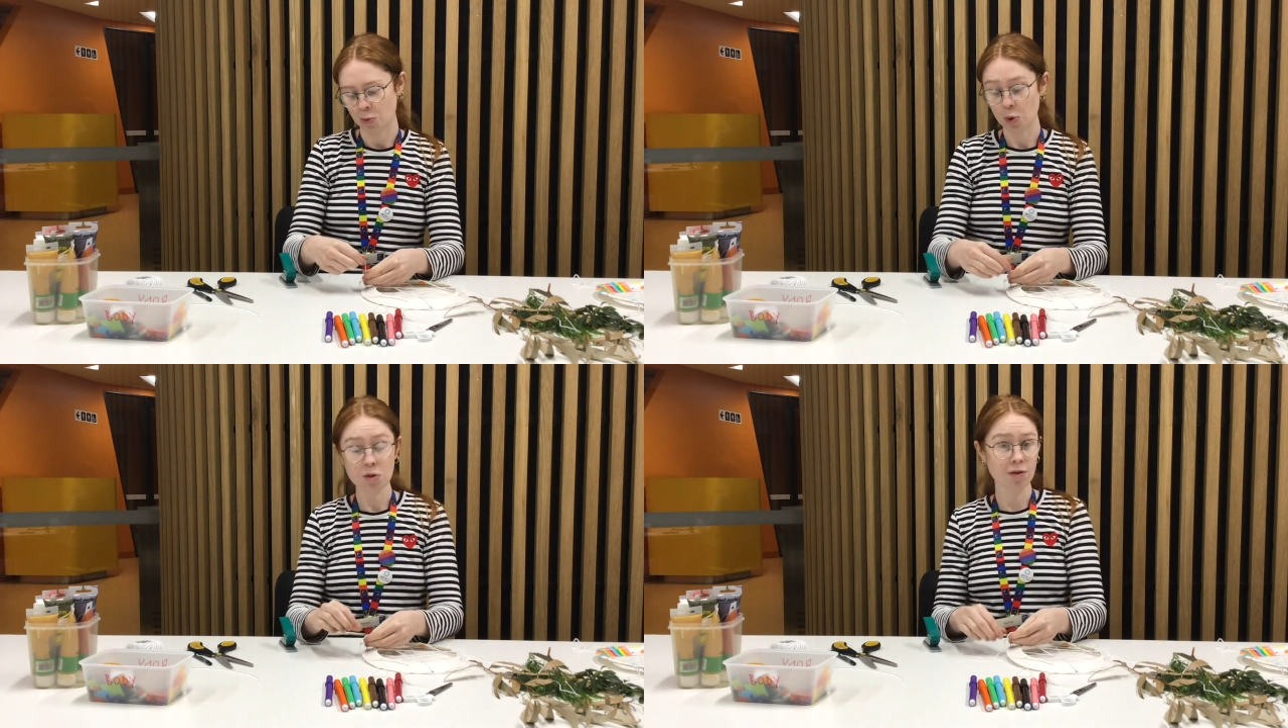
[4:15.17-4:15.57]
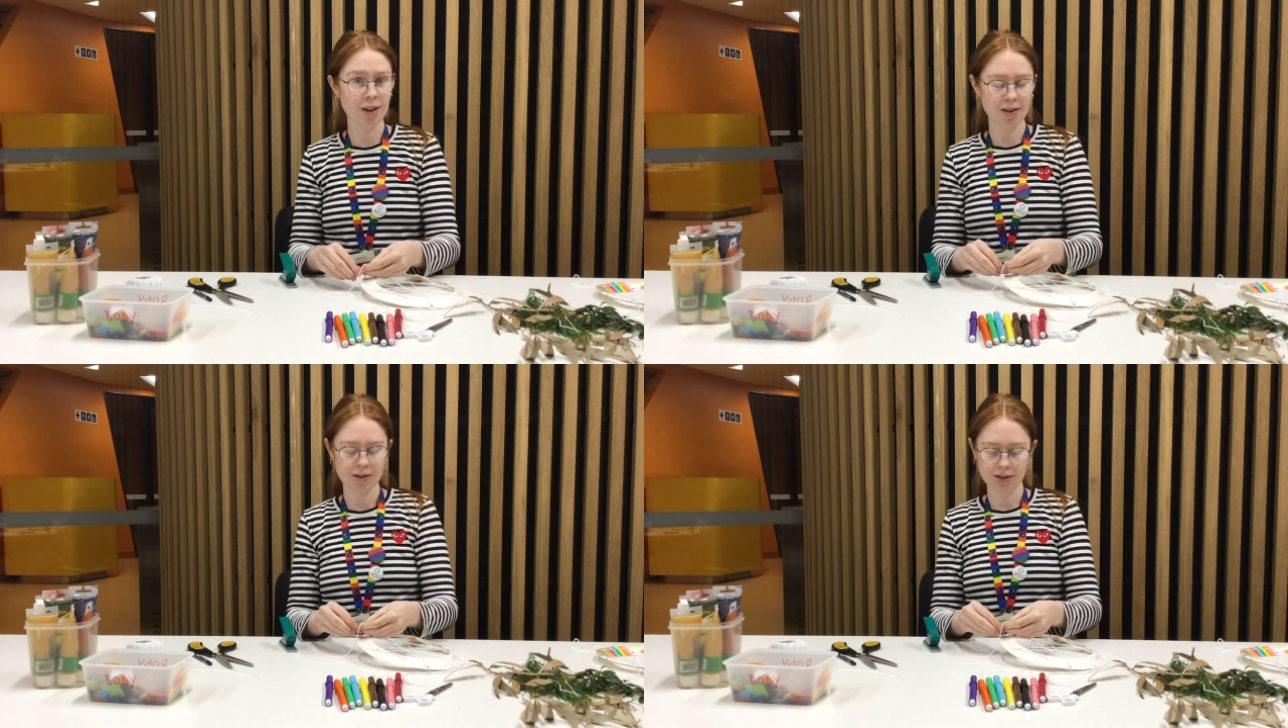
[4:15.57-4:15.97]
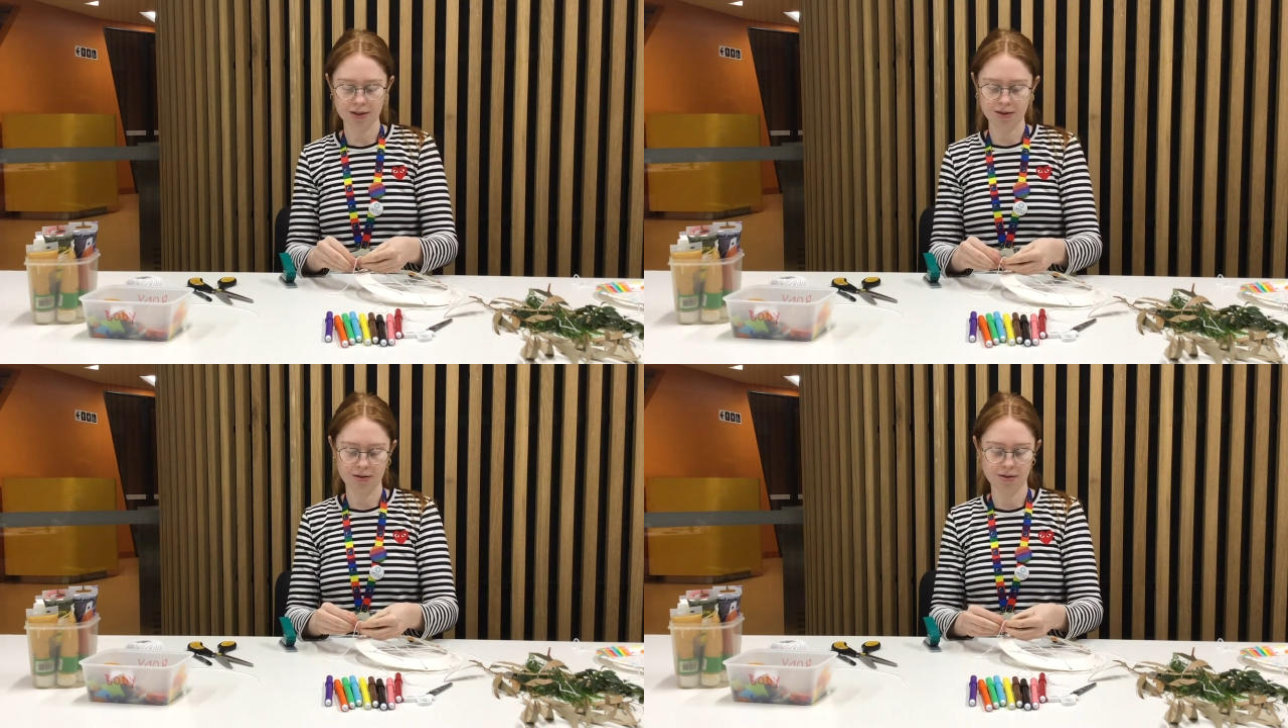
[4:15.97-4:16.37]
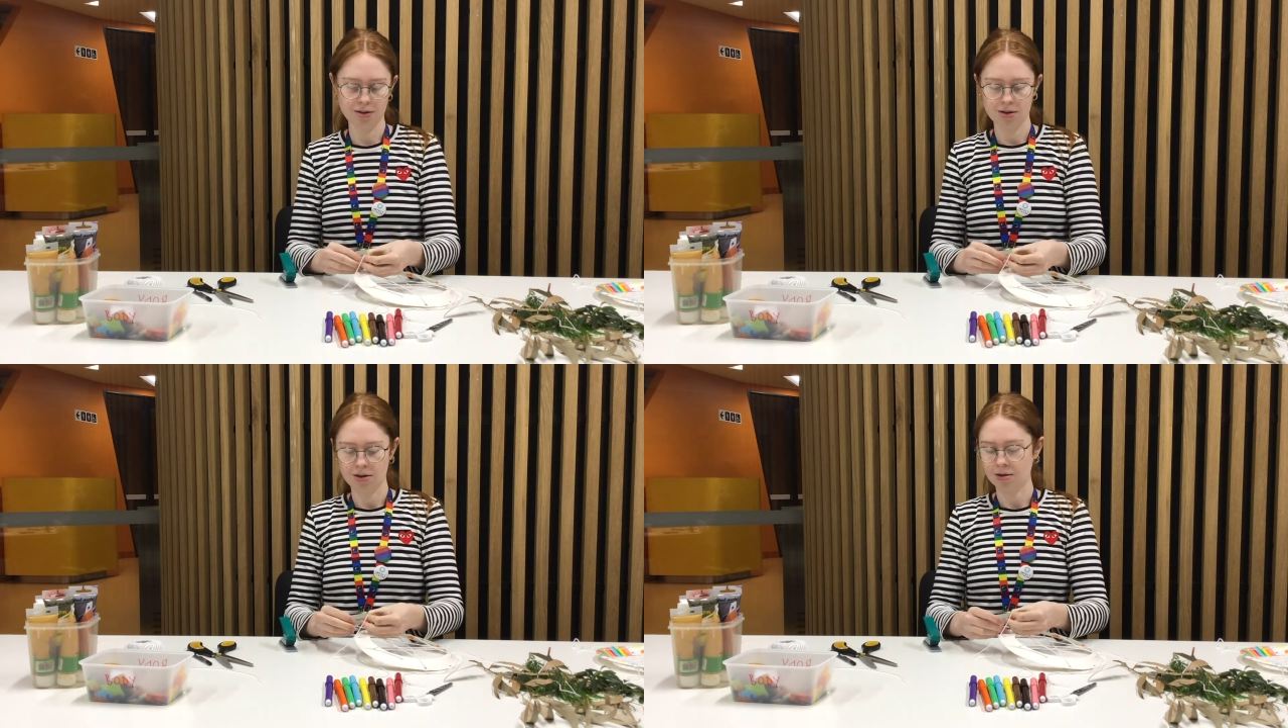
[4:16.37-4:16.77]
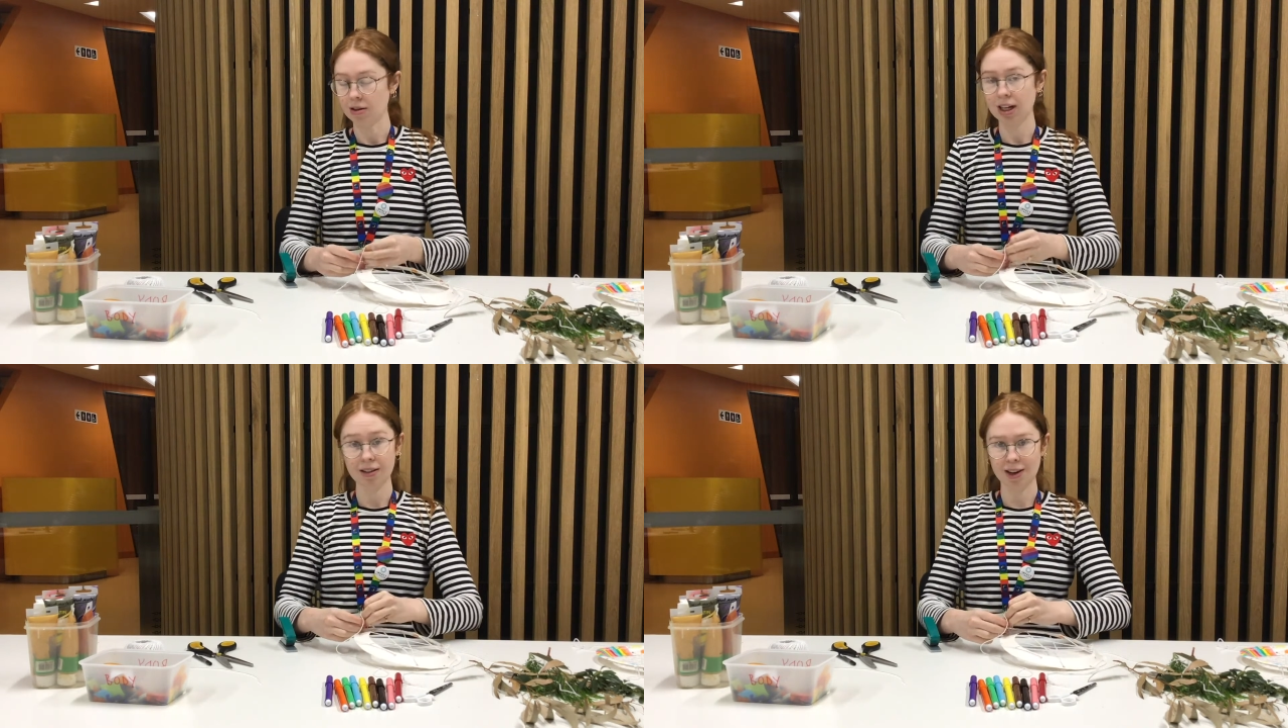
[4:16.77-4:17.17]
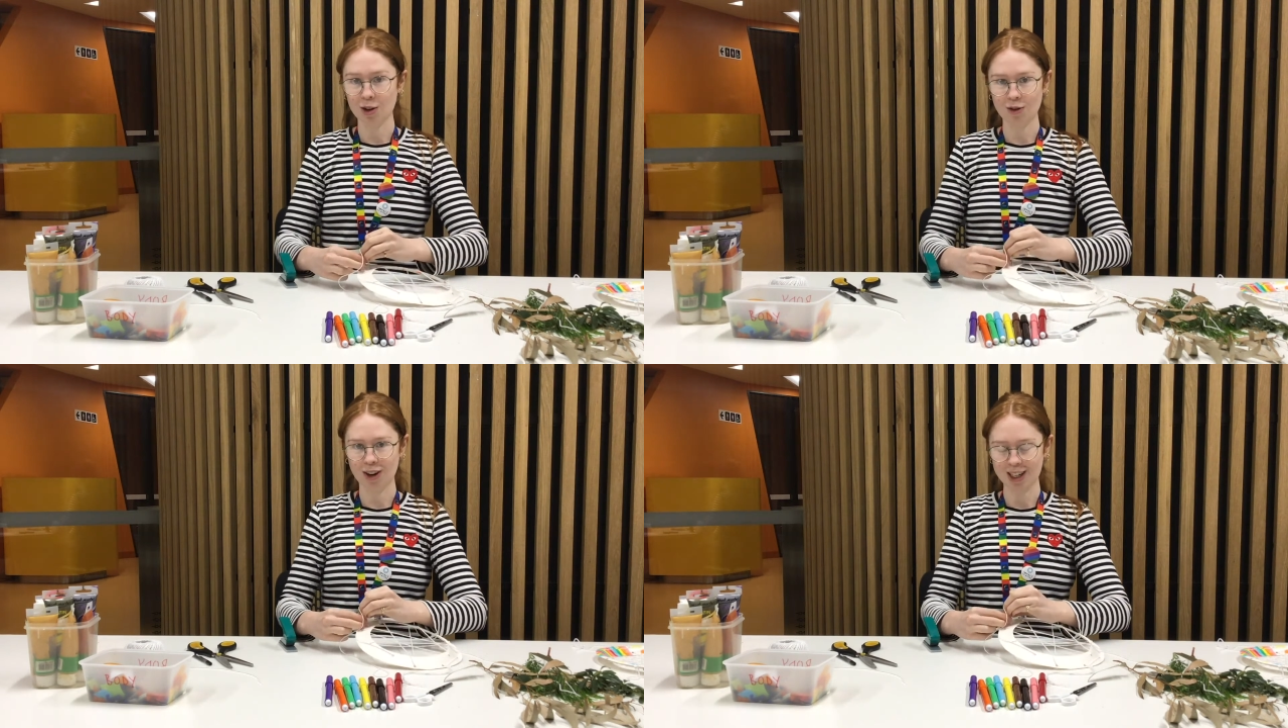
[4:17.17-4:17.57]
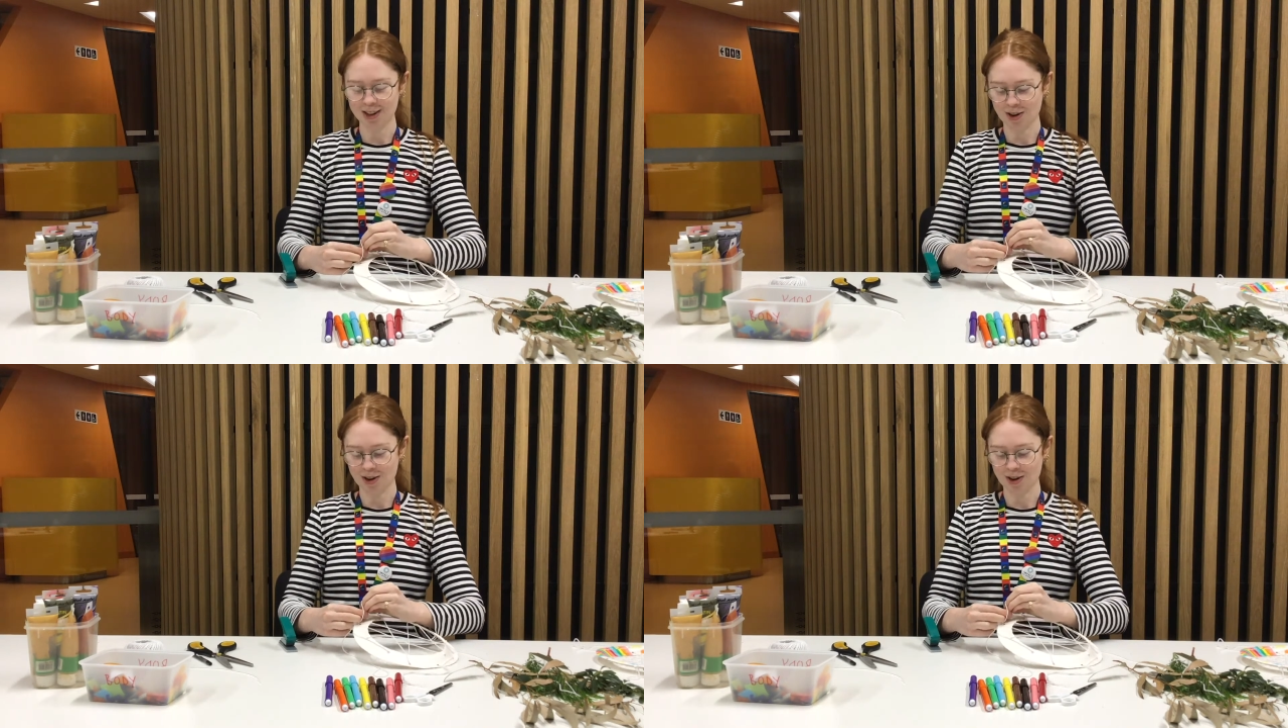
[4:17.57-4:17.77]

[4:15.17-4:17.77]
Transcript: or the feathers, or anything you find at